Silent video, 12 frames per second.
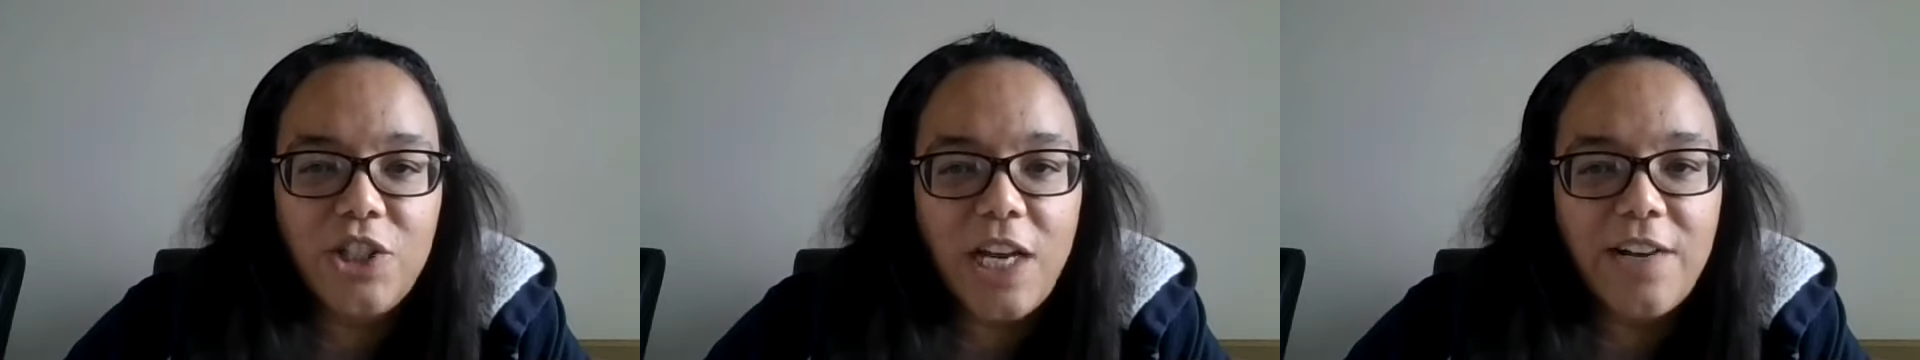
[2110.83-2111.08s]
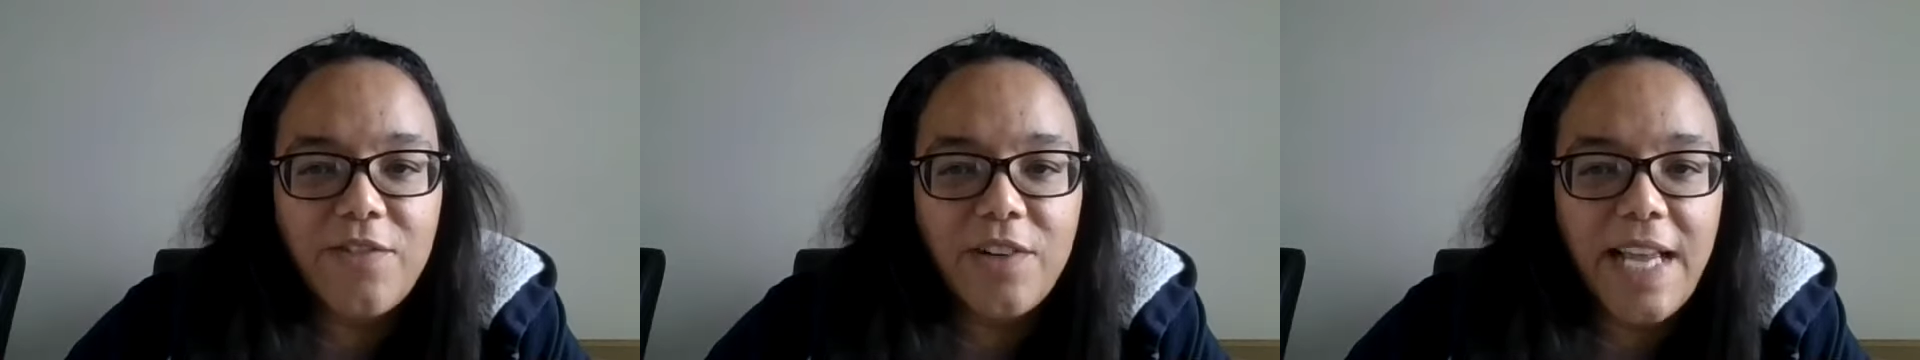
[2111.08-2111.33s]

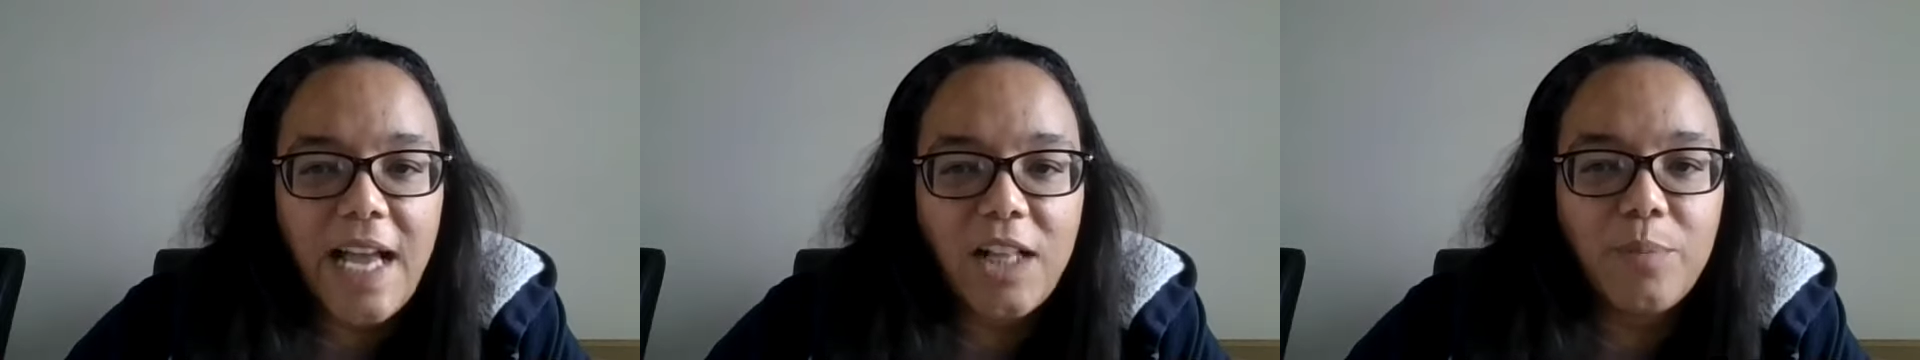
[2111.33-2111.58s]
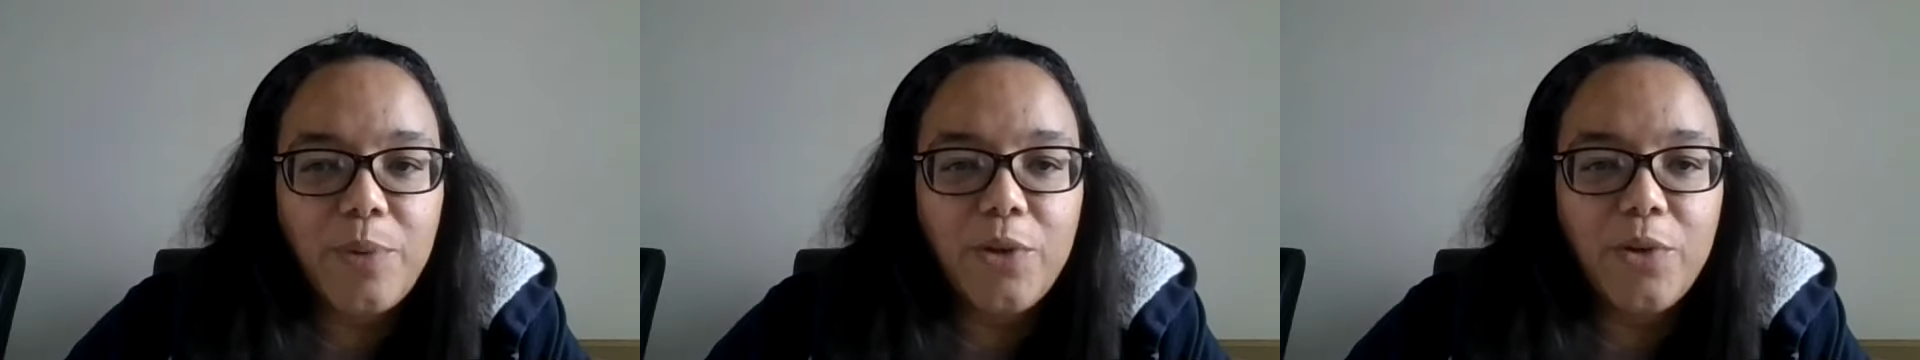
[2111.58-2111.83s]
generally
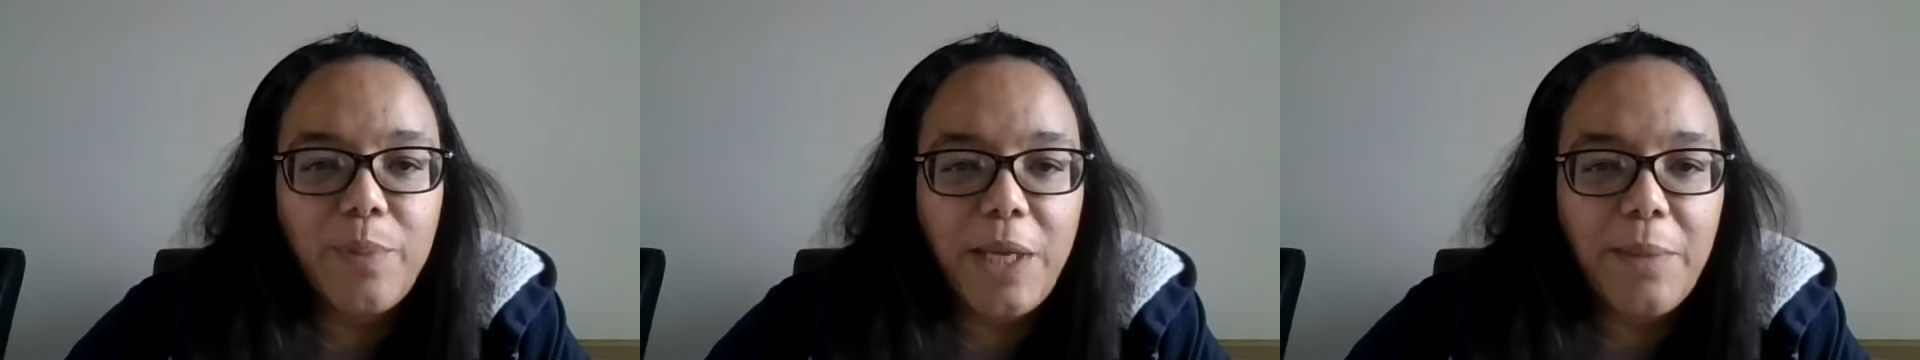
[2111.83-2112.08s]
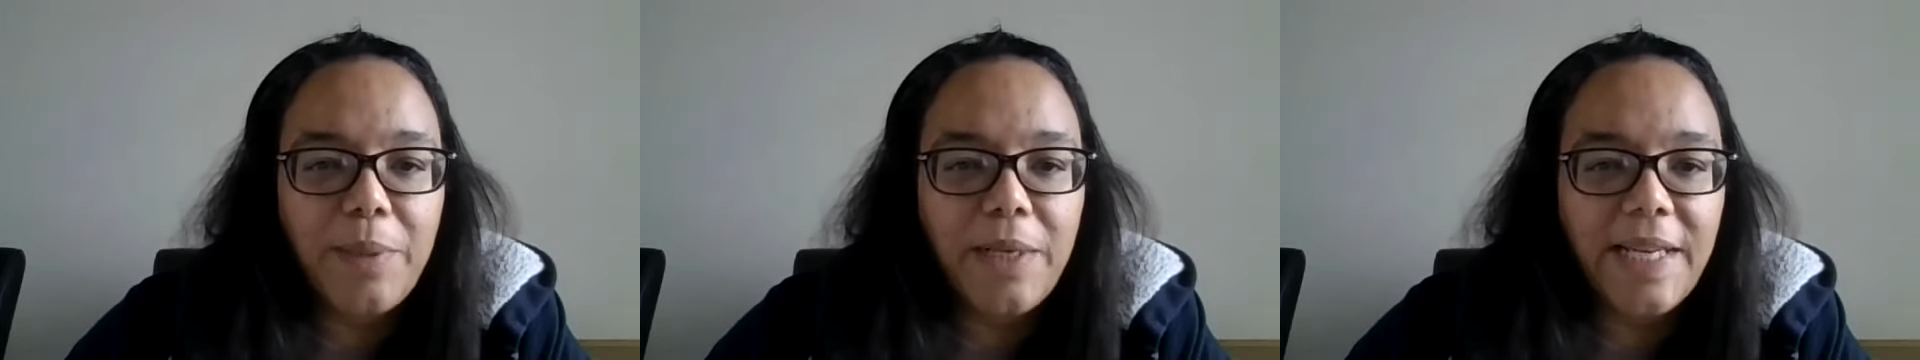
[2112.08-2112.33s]
help young
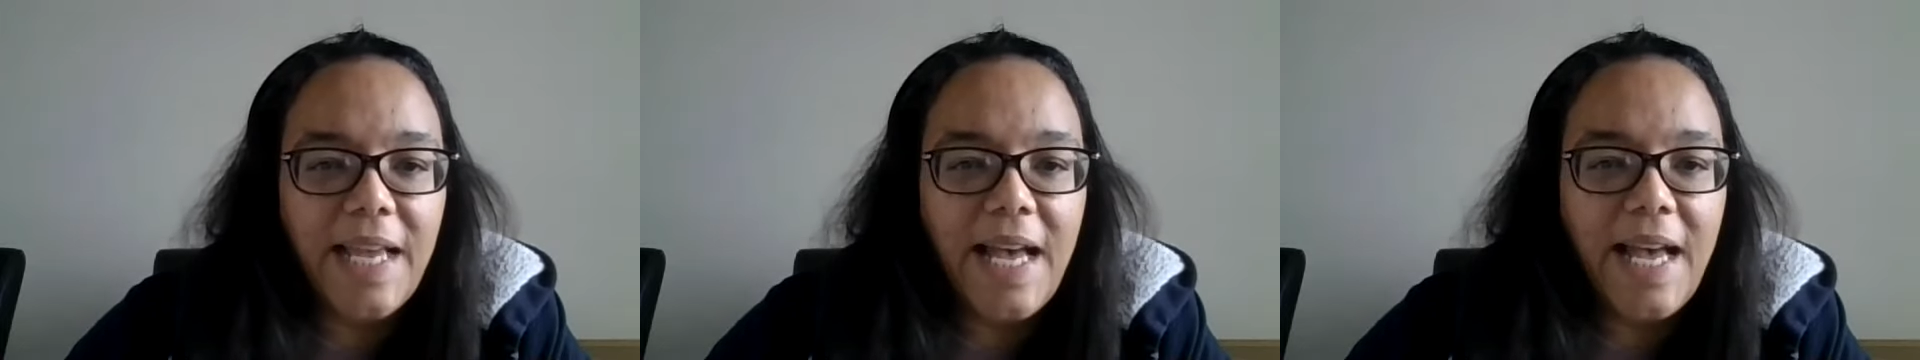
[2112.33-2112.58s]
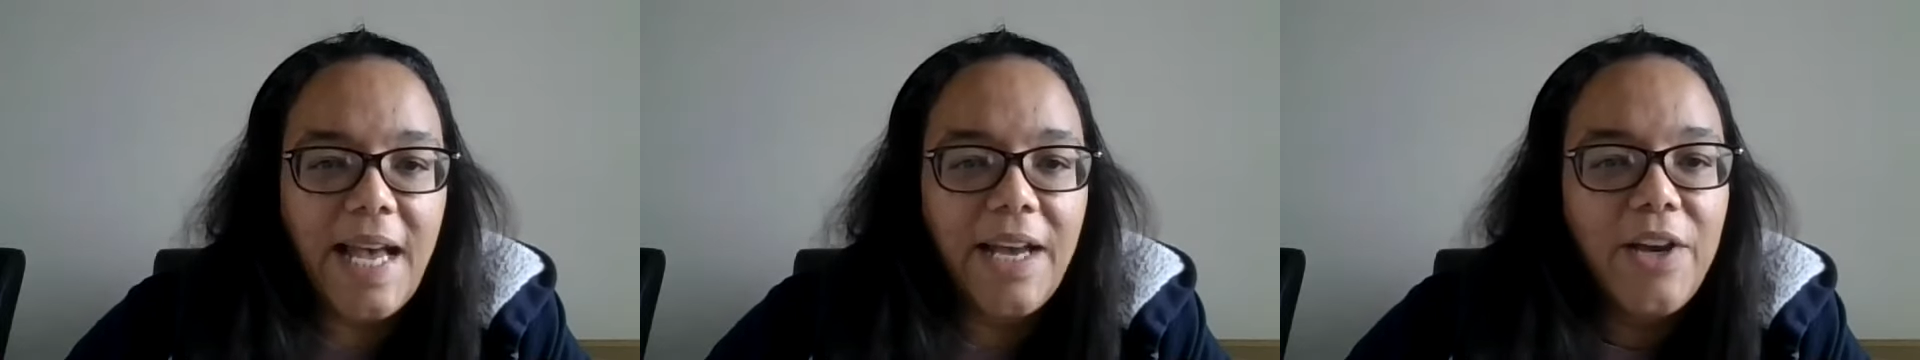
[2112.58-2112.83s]
people in
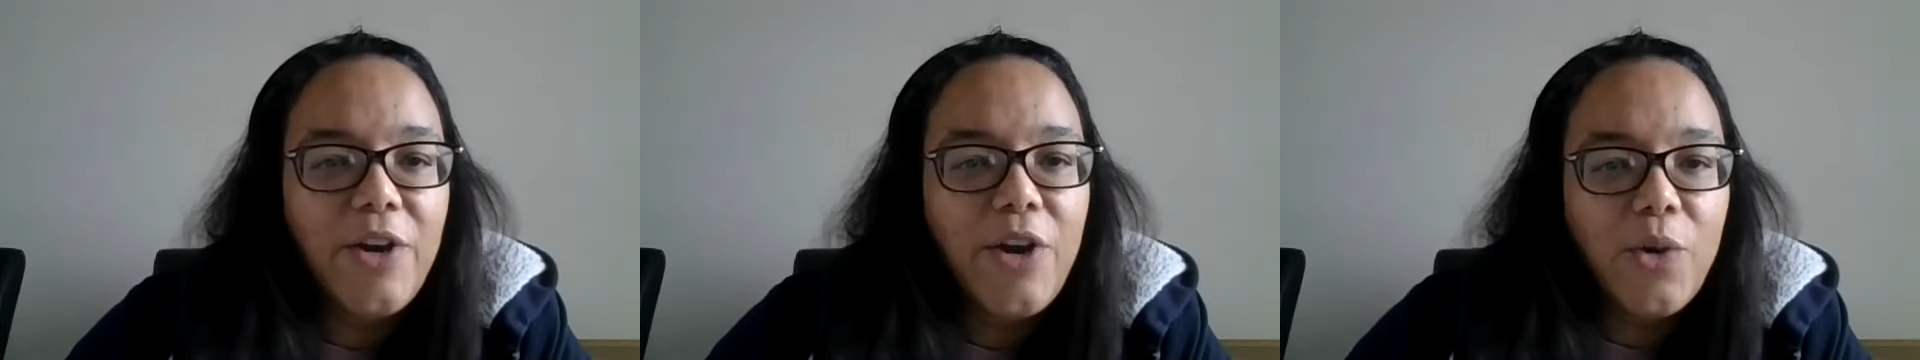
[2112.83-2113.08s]
care